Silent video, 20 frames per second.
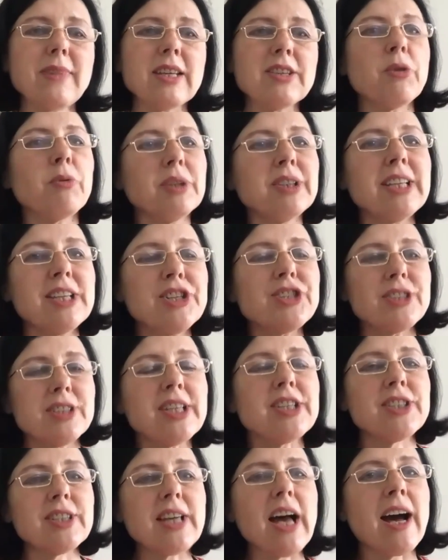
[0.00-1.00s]
So
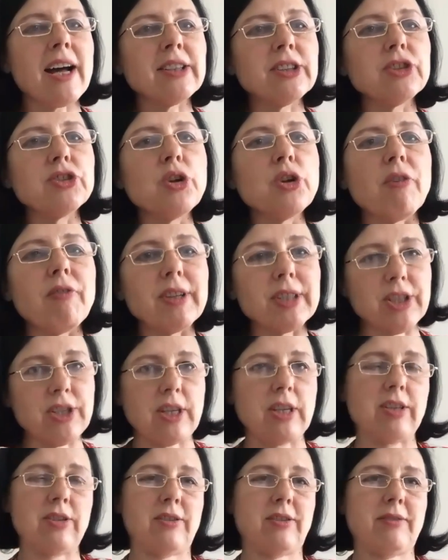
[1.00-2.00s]
these are the
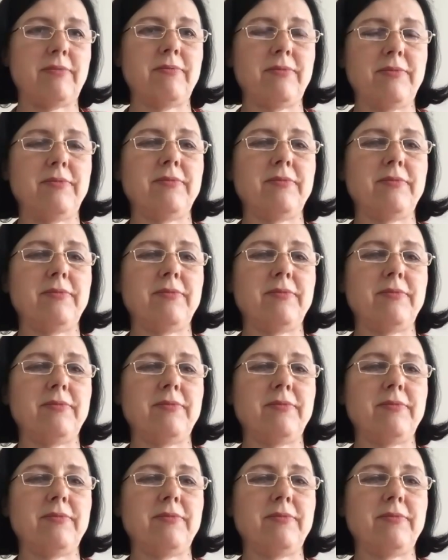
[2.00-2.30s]
novelties.